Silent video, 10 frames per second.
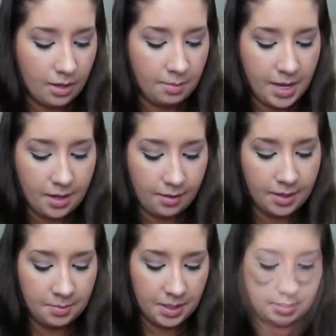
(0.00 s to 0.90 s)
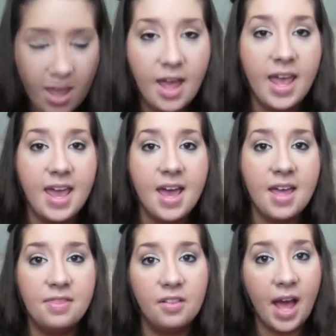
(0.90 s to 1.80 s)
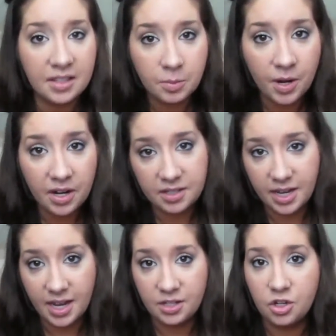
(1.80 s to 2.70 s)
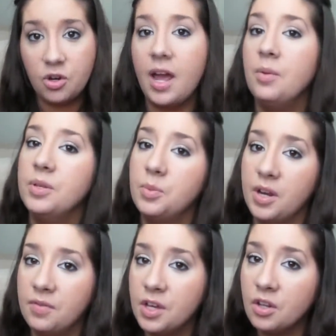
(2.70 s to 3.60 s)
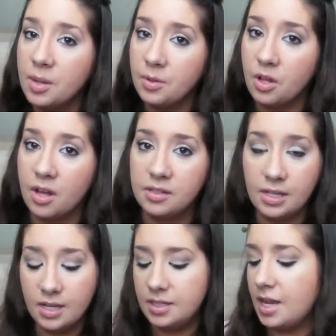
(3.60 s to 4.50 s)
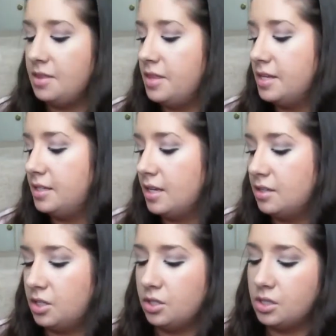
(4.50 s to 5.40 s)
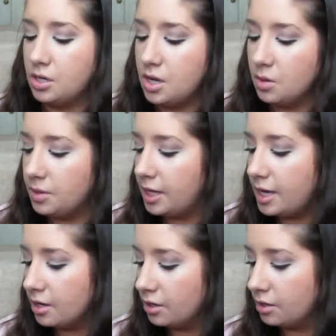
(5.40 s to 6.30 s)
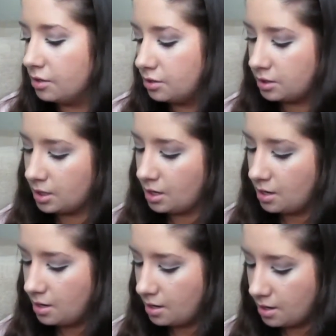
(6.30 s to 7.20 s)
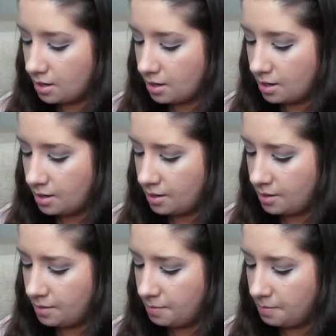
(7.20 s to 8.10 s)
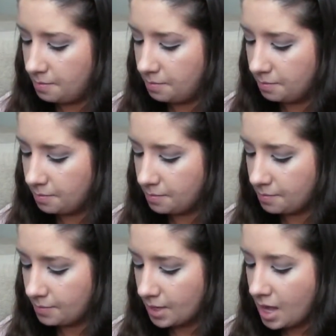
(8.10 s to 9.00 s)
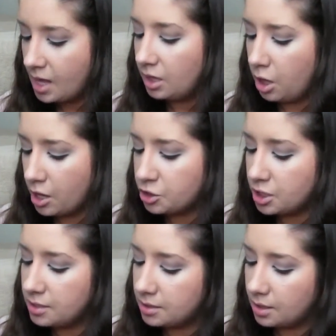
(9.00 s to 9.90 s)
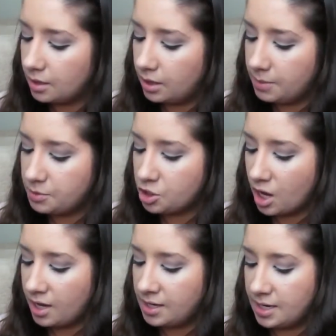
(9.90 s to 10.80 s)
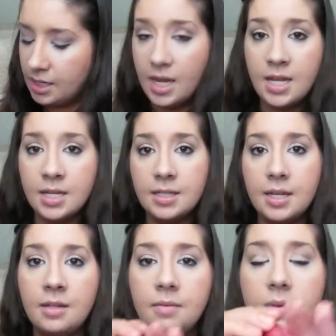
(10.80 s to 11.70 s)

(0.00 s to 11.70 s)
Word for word: Let me clean myself. And the last product I got to try was one of their lip glosses, and this is the Studio Gears um, Luscious Lip Shine in Innocent